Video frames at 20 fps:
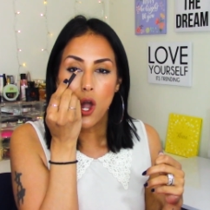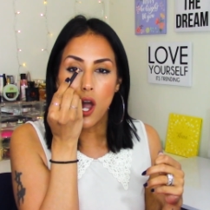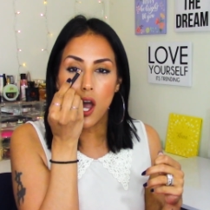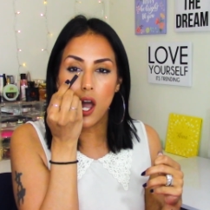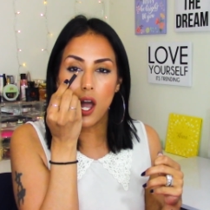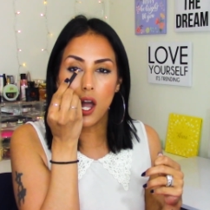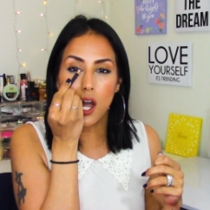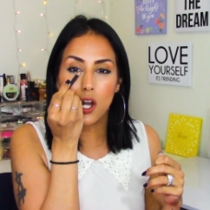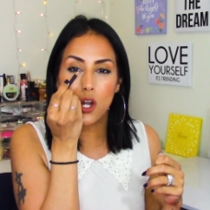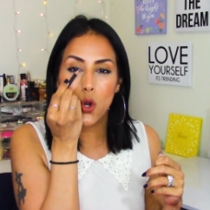
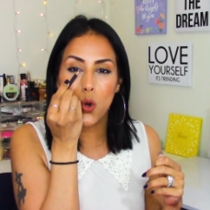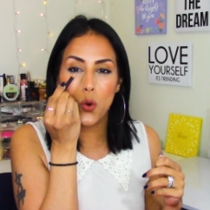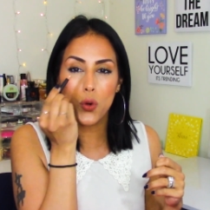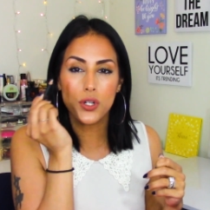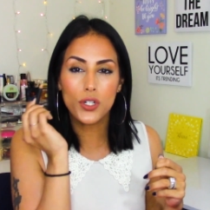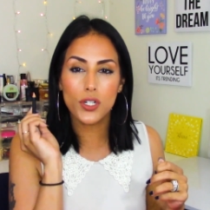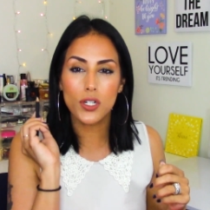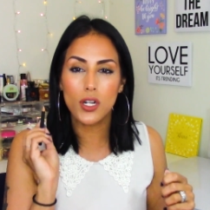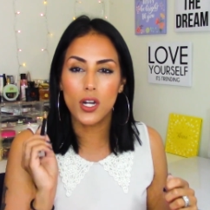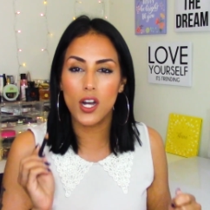uh,
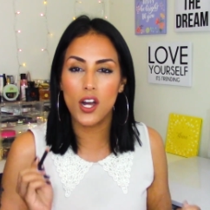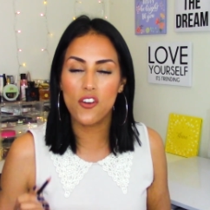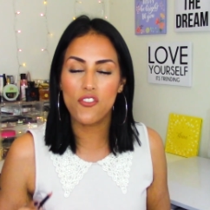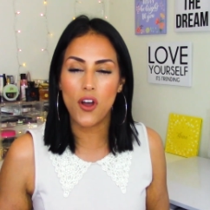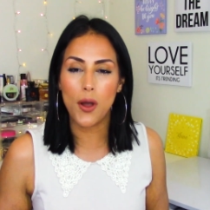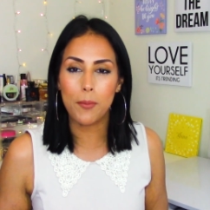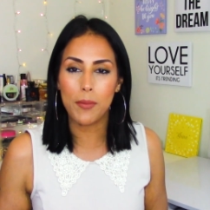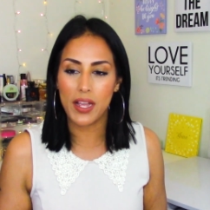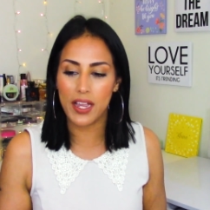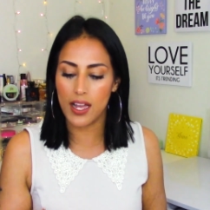corner
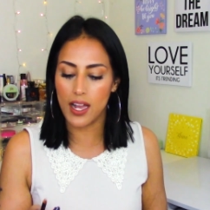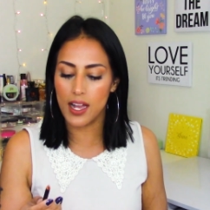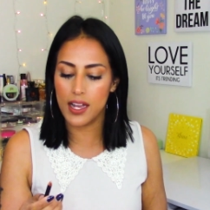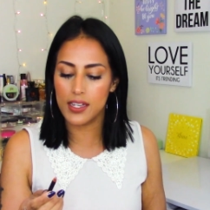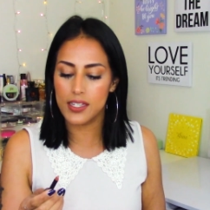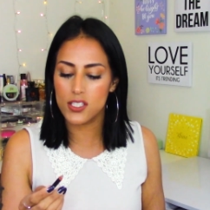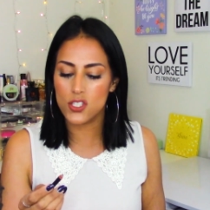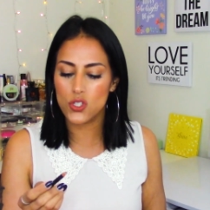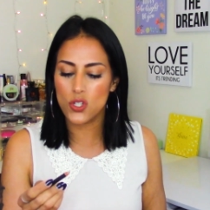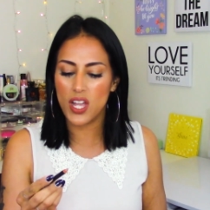of my eyes.